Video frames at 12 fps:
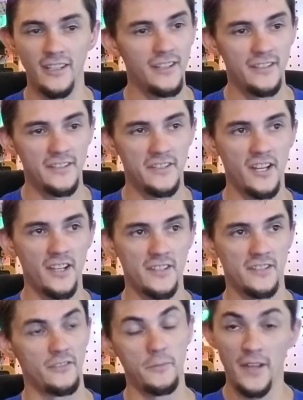this
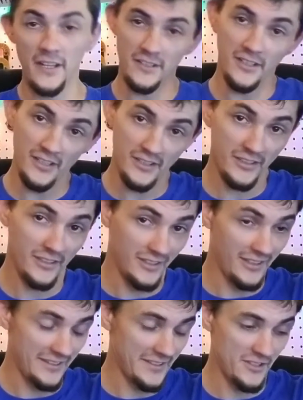constant reminder, you know, you
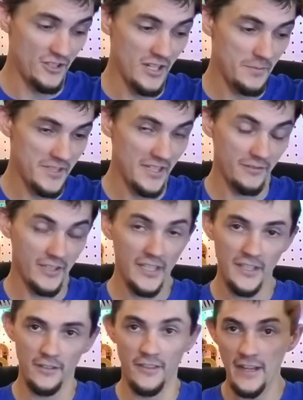got this Jeep sitting right
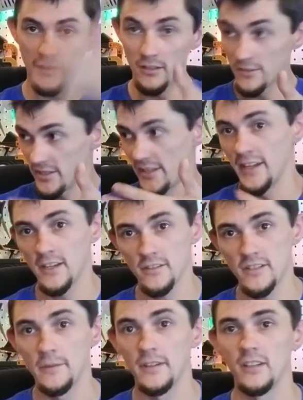there that close to the house.
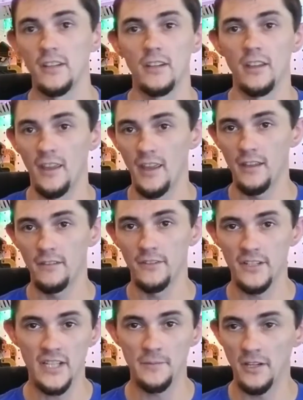I mean, every
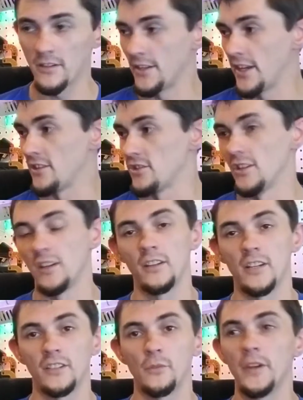time I go to the kitchen, I look
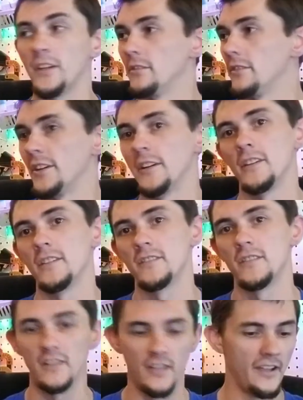out the window, there it is.
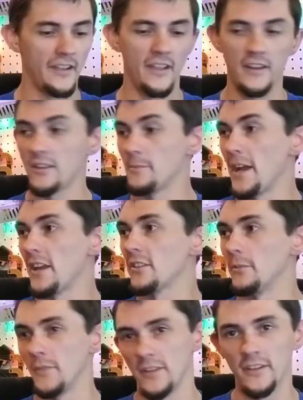I go to the
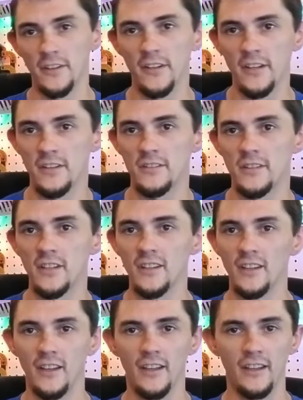bathroom, there it is.
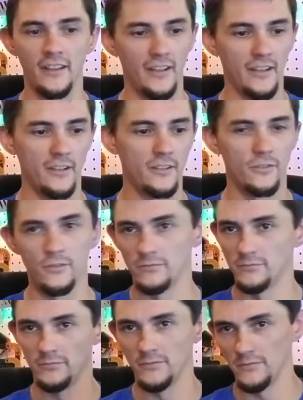I go
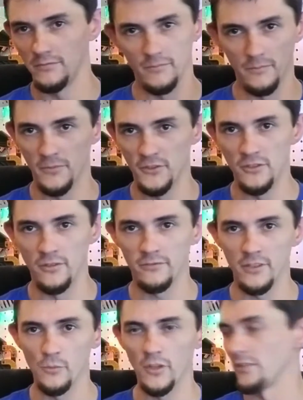to and
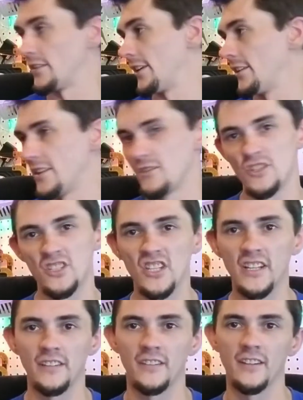from work, there it's just
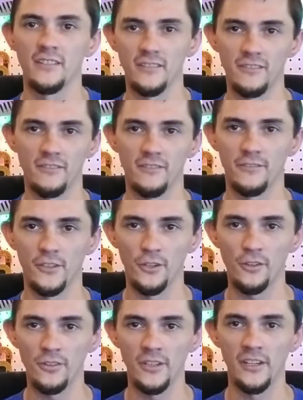sitting there for a
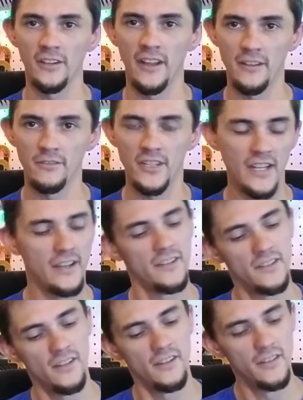whole year, every day.
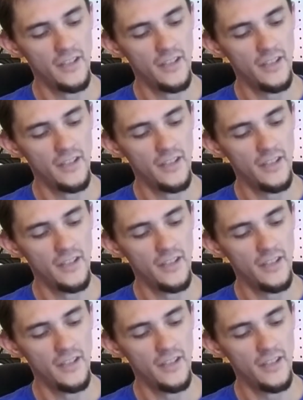So